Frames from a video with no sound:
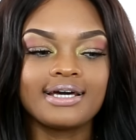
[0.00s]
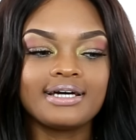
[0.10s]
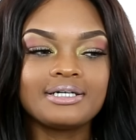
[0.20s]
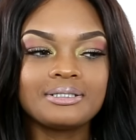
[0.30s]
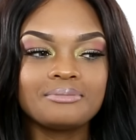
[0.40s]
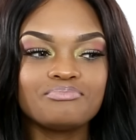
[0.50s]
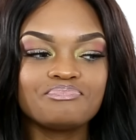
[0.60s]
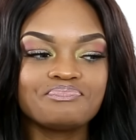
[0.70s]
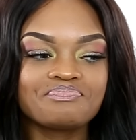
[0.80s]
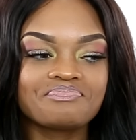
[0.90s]

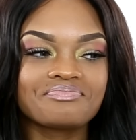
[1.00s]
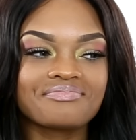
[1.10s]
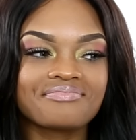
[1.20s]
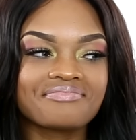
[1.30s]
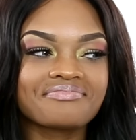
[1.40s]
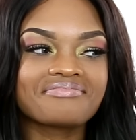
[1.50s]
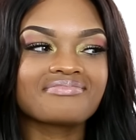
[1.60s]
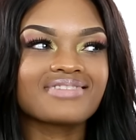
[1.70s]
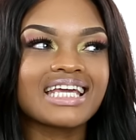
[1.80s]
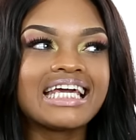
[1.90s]
Um,
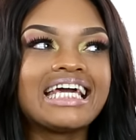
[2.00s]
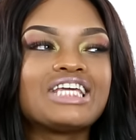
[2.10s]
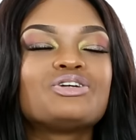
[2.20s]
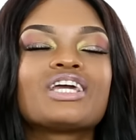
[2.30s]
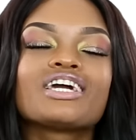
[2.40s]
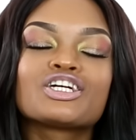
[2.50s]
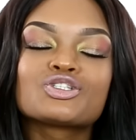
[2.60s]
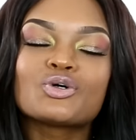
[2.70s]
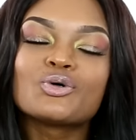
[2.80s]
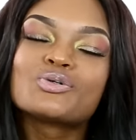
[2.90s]
you can't
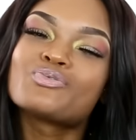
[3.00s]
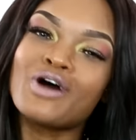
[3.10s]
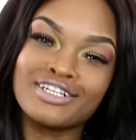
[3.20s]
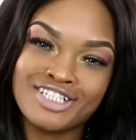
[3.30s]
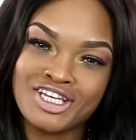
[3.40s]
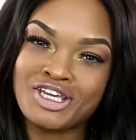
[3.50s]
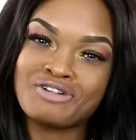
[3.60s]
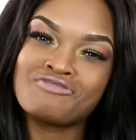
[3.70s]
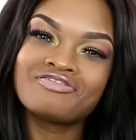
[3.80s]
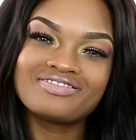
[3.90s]
control who's watching
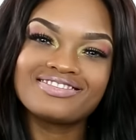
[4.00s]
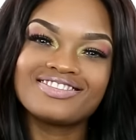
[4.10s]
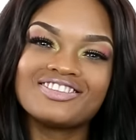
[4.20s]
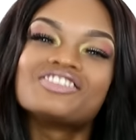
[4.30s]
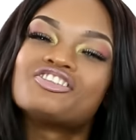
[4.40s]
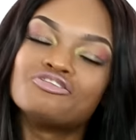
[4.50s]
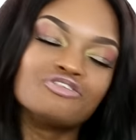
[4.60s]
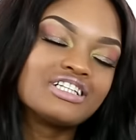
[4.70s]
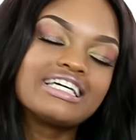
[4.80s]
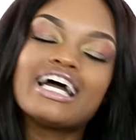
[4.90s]
you. You
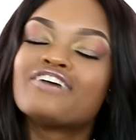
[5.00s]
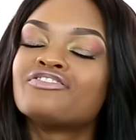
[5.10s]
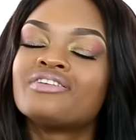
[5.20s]
really have